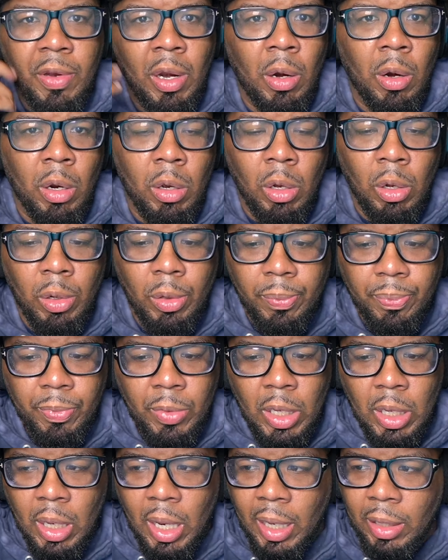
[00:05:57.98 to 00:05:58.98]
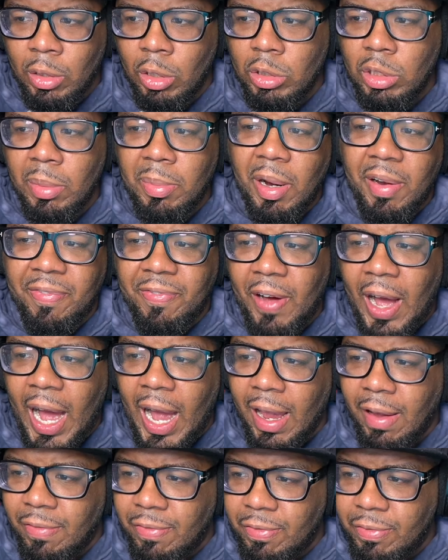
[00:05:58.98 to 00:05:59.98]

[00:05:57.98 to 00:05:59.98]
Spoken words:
Gerrit Cole. And those are my five.